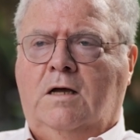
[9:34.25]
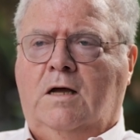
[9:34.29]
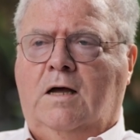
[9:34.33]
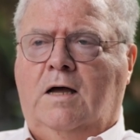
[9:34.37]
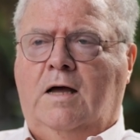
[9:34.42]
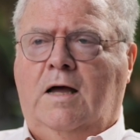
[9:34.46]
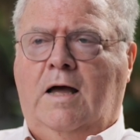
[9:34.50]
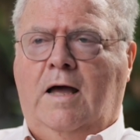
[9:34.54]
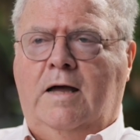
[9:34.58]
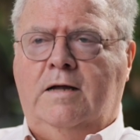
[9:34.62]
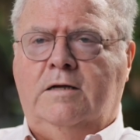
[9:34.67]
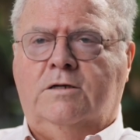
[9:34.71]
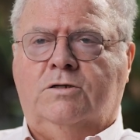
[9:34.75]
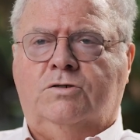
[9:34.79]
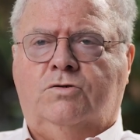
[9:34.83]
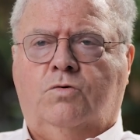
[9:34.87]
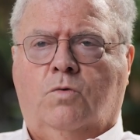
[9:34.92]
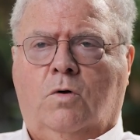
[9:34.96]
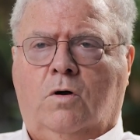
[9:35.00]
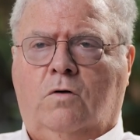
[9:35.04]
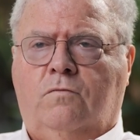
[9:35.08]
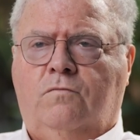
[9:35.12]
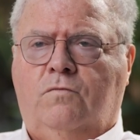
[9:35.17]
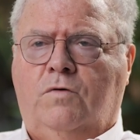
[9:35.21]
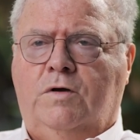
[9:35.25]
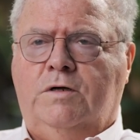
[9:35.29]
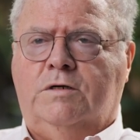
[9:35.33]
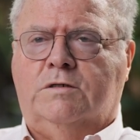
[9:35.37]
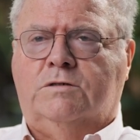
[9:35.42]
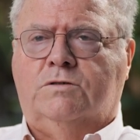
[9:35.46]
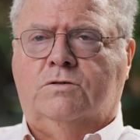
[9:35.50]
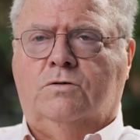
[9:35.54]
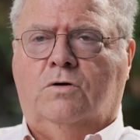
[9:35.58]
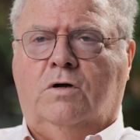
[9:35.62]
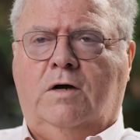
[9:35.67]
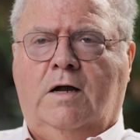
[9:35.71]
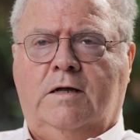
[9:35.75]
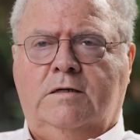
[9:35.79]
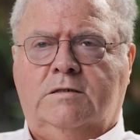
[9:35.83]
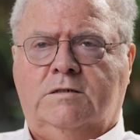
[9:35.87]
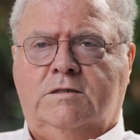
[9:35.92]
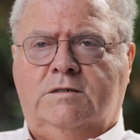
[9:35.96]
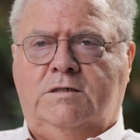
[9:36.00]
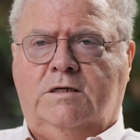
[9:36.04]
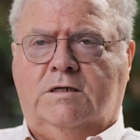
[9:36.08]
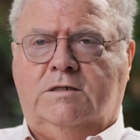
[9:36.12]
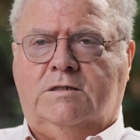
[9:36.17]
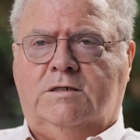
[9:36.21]
uh, 8 and 12 weeks or 8
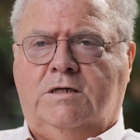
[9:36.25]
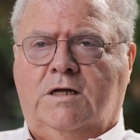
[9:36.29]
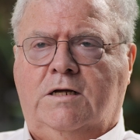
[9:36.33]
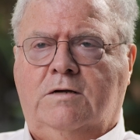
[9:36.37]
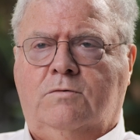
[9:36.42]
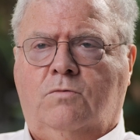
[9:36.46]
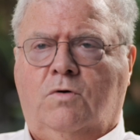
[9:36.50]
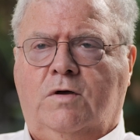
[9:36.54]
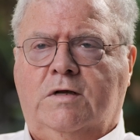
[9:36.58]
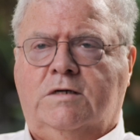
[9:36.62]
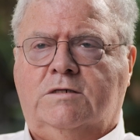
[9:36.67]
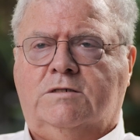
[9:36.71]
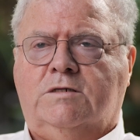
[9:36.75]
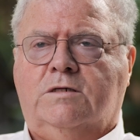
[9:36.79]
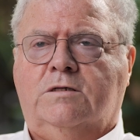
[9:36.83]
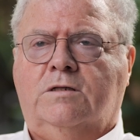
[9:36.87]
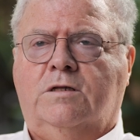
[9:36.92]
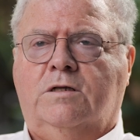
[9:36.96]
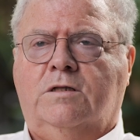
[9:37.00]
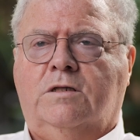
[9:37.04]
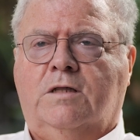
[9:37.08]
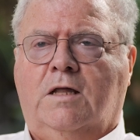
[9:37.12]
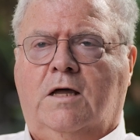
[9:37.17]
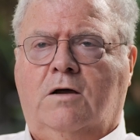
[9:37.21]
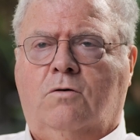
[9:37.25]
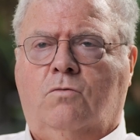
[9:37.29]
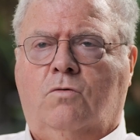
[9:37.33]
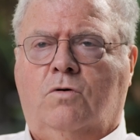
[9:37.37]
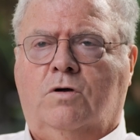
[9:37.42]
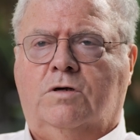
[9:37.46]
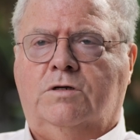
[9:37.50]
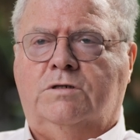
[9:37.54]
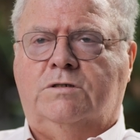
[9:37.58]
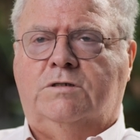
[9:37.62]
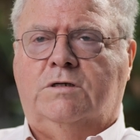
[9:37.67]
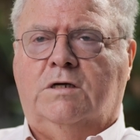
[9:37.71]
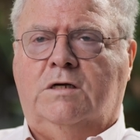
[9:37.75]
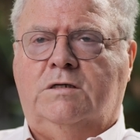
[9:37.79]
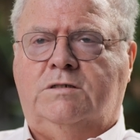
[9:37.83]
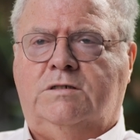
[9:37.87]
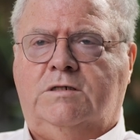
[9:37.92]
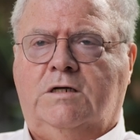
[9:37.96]
and 16 weeks, that there was a